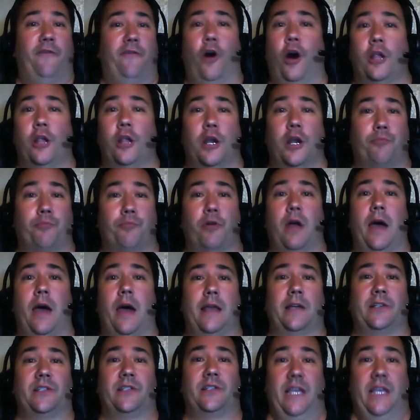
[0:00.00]
all our
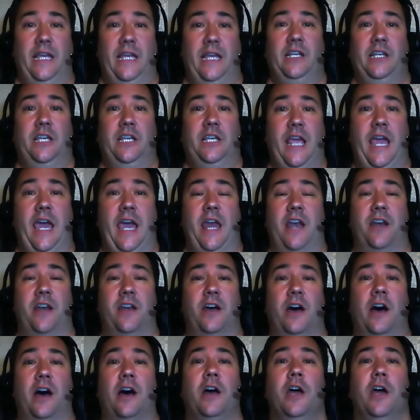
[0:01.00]
products in
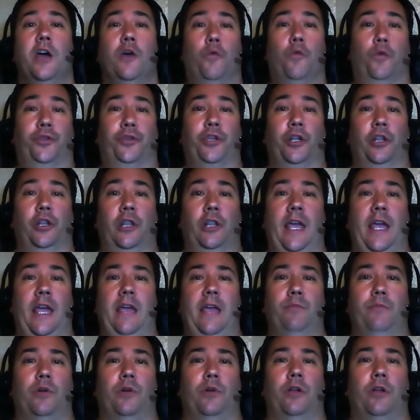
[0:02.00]
Canada with the
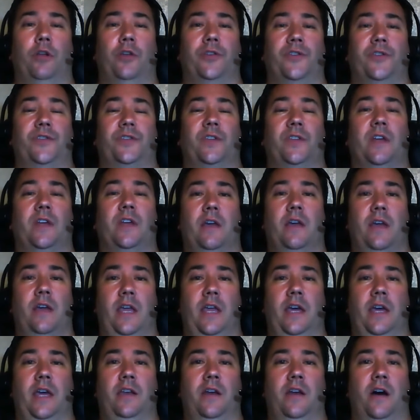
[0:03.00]
labels
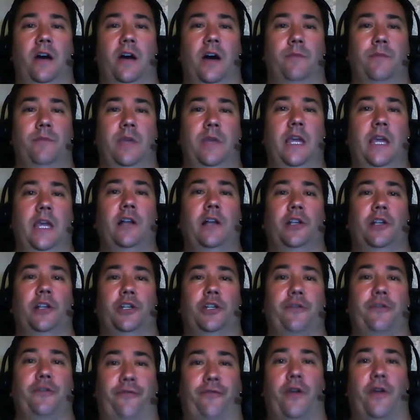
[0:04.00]
in
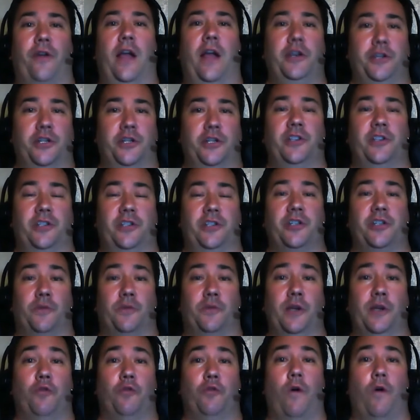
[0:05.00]
English and French because it's a
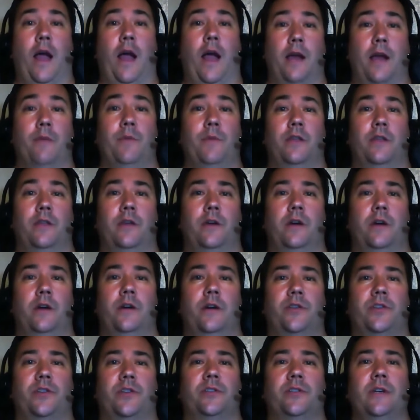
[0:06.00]
requirement of
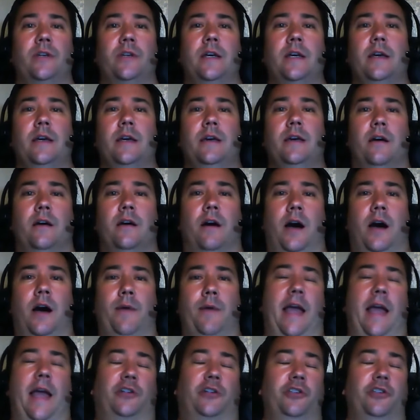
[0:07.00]
theirs.
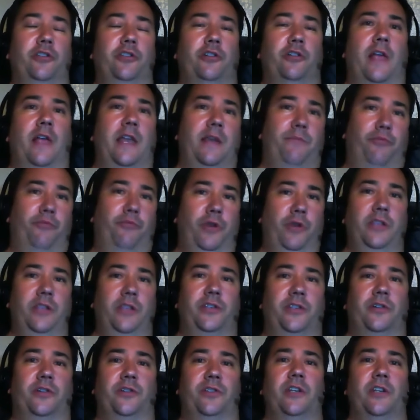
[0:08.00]
Actually, they're letting them put
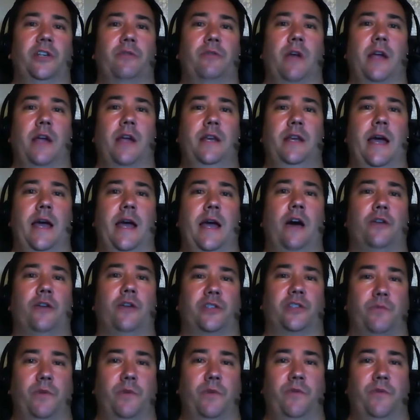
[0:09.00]
inserts in right now,
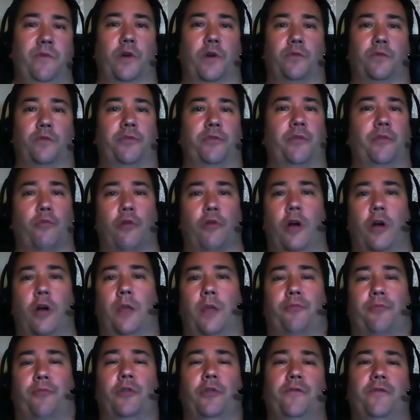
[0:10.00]
so we've worked with them. We're all
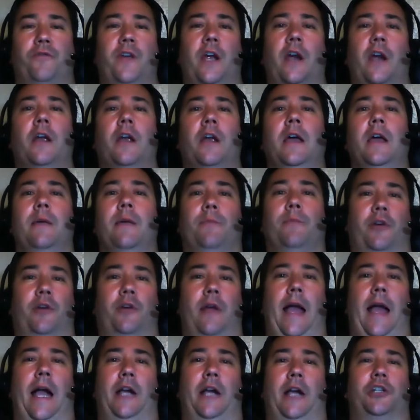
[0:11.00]
approved there. But they're
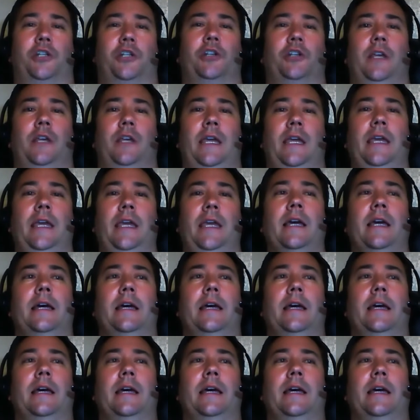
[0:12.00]
actually,